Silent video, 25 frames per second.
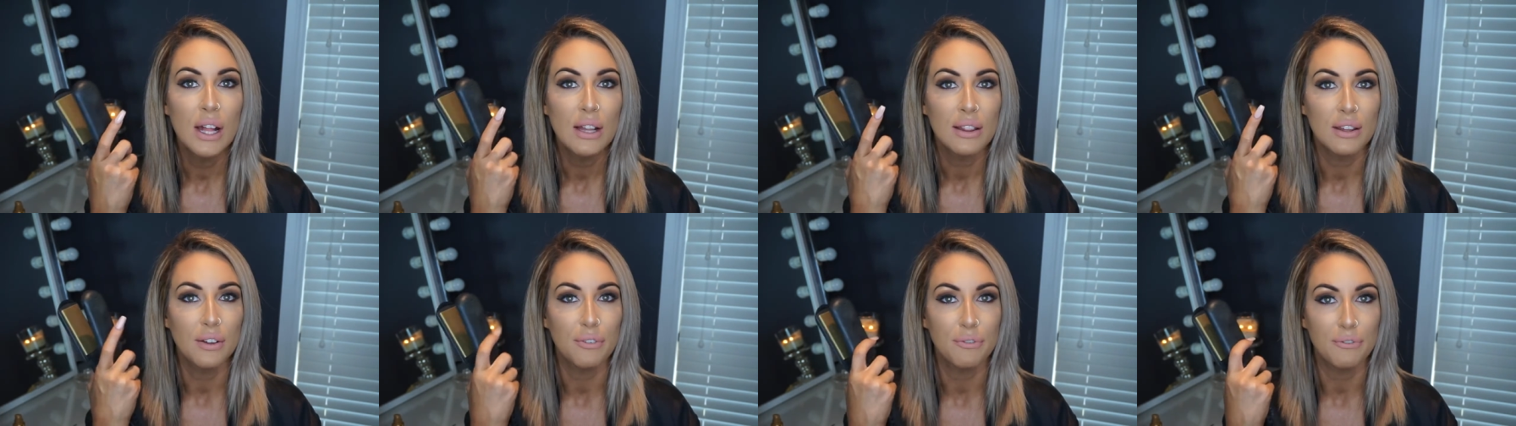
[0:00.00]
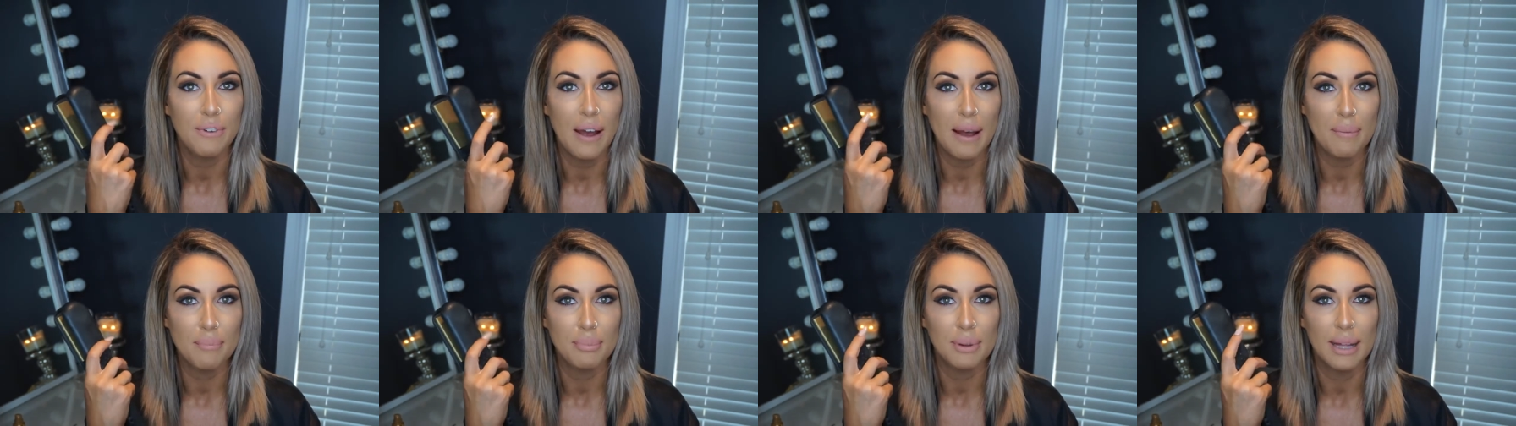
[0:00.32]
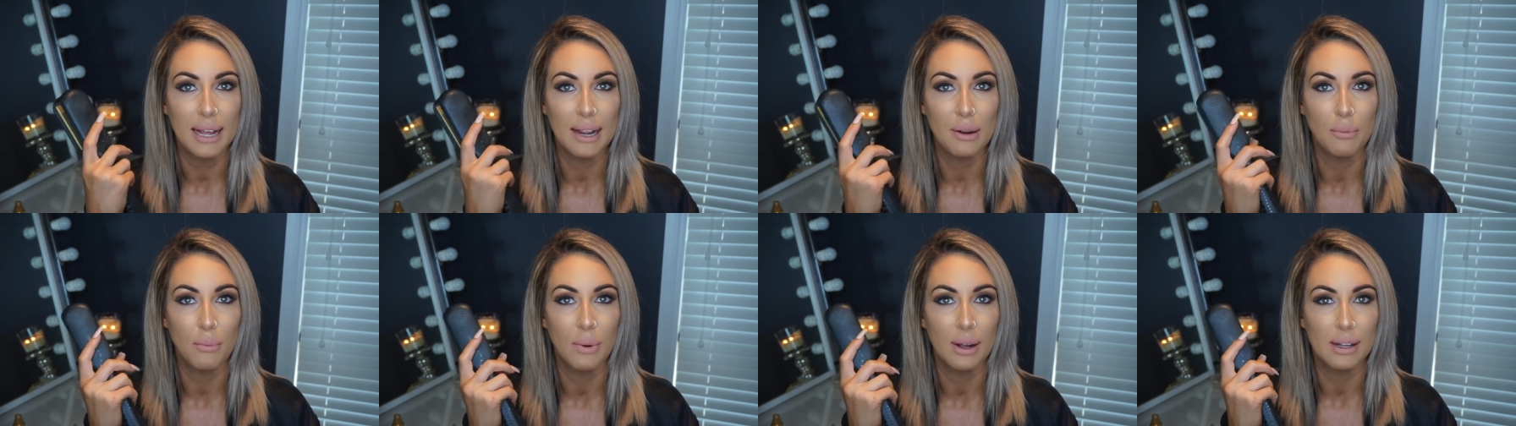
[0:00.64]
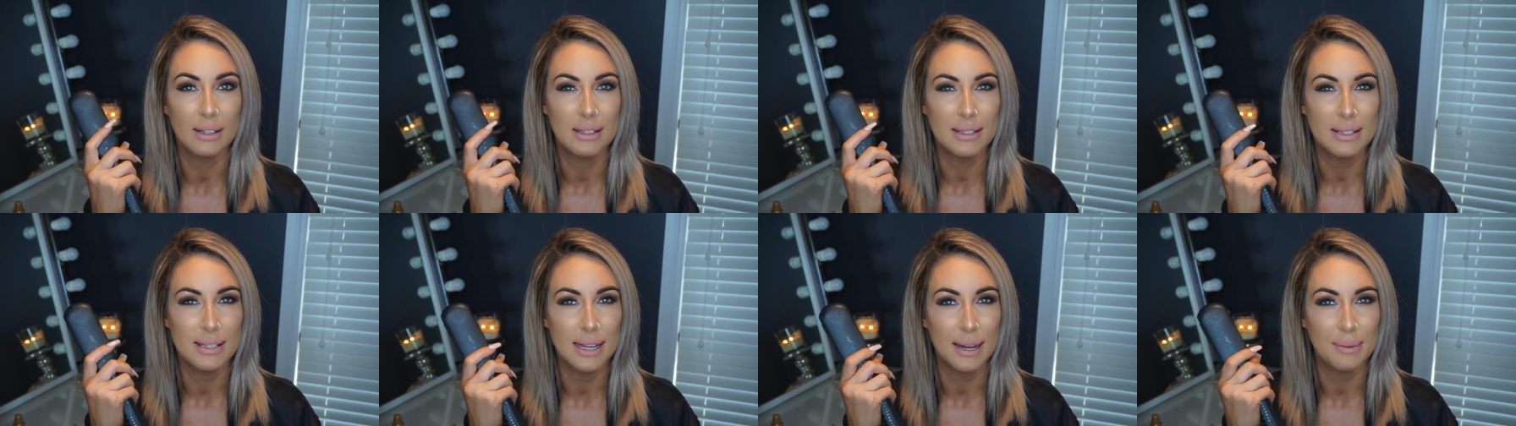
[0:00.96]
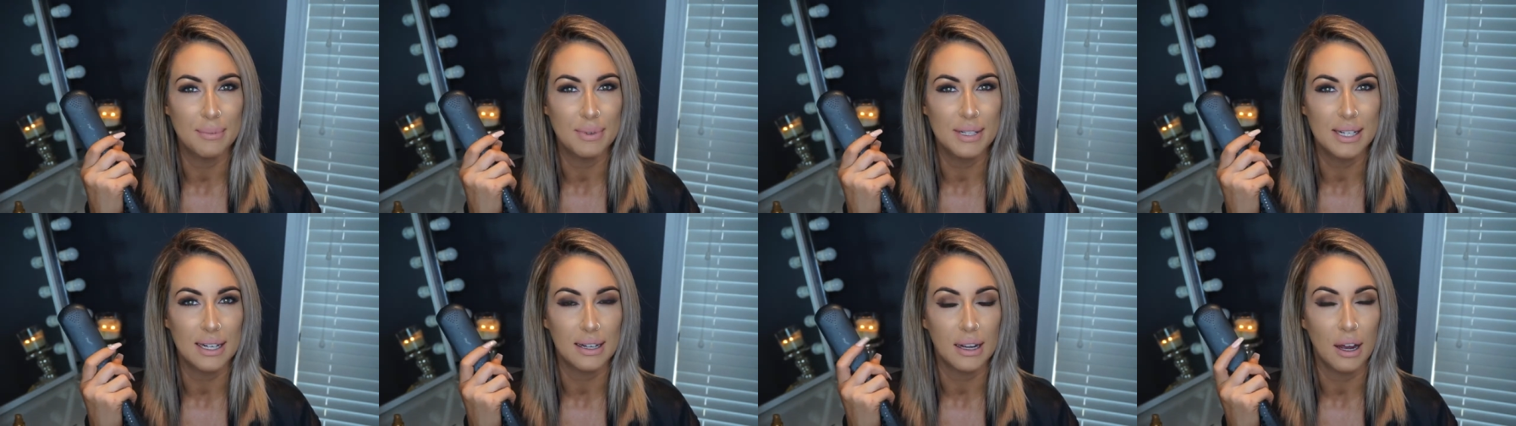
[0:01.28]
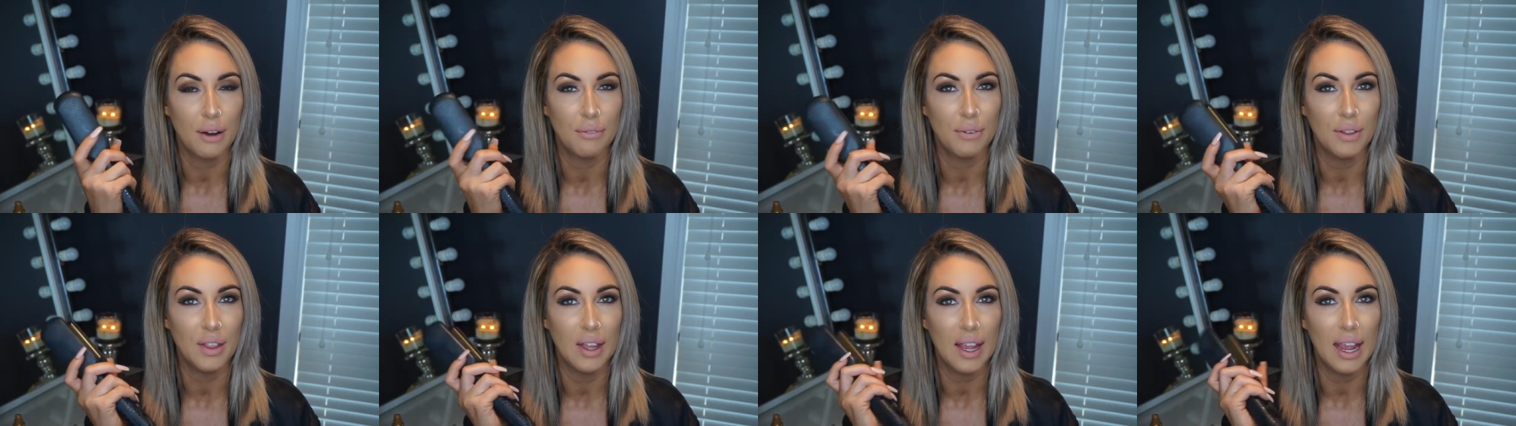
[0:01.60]
the fat plate one seems to
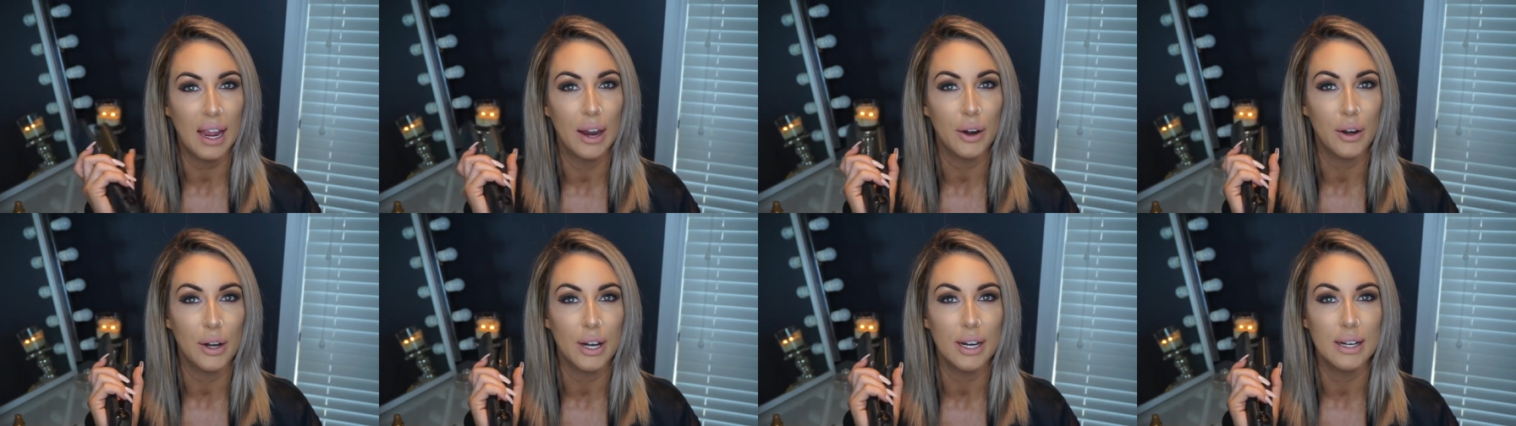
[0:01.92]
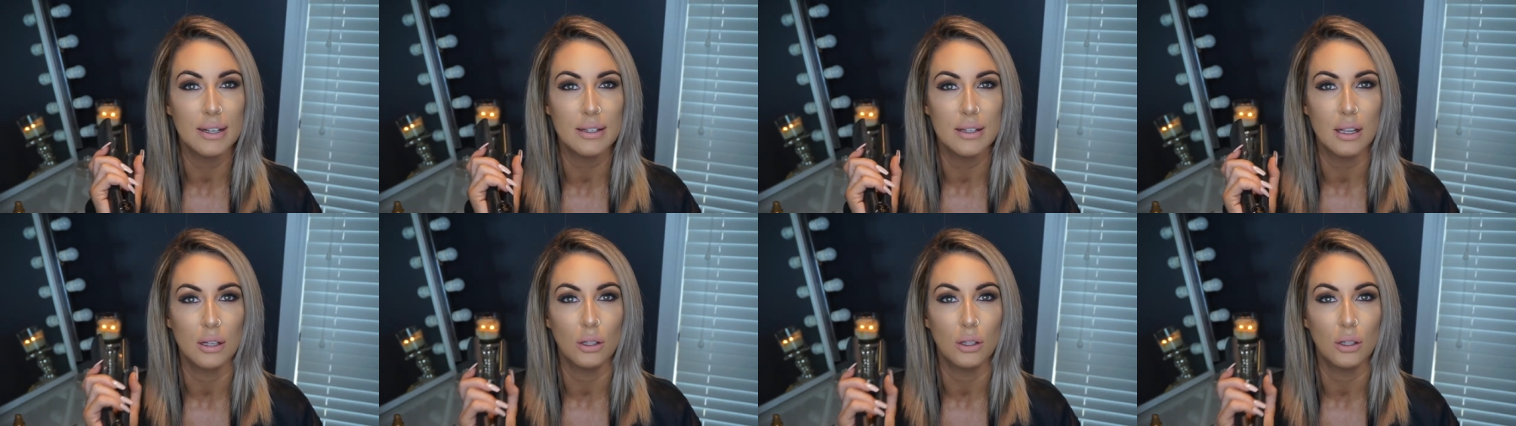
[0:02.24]
cover the areas